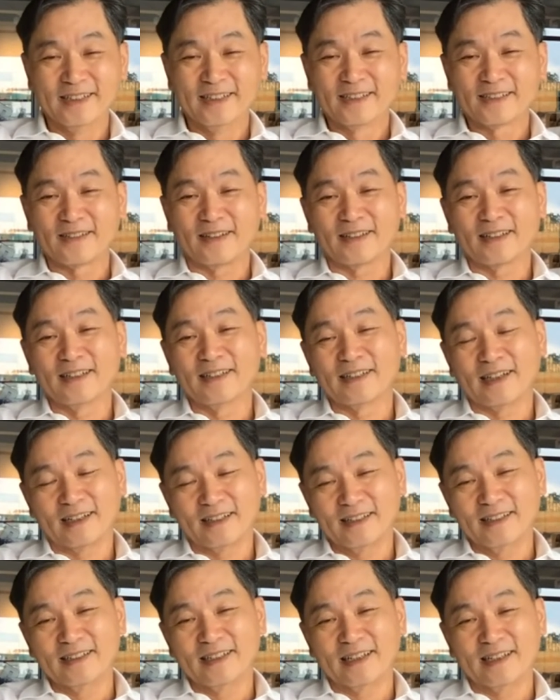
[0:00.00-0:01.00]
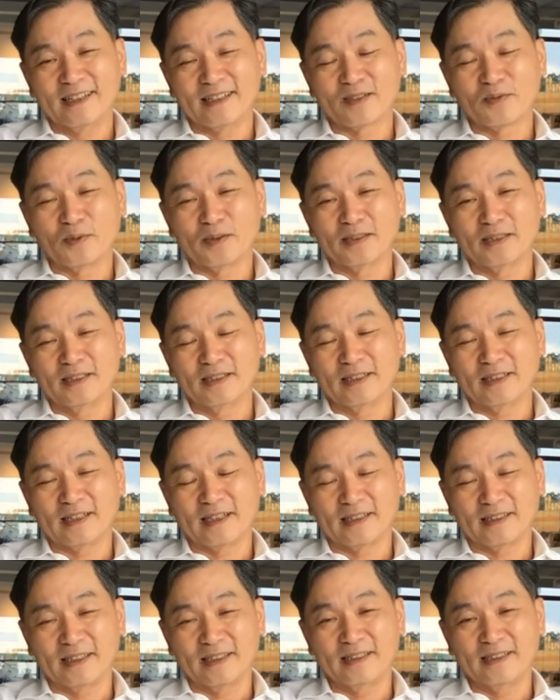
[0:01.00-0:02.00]
So I think that is one thing that
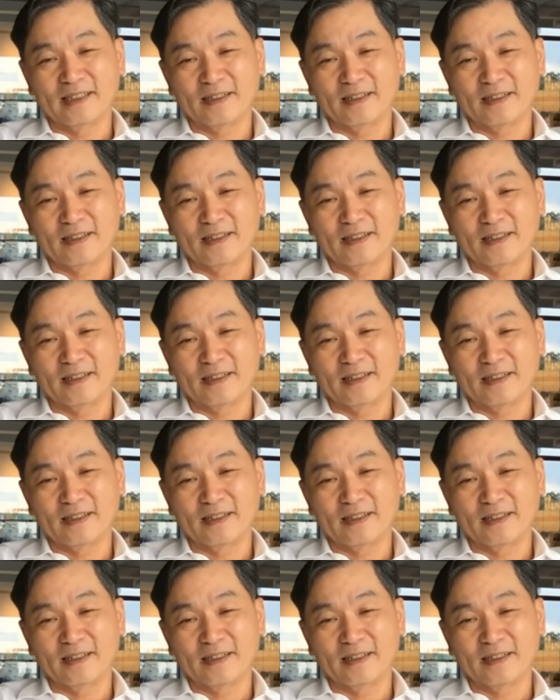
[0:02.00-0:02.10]
I think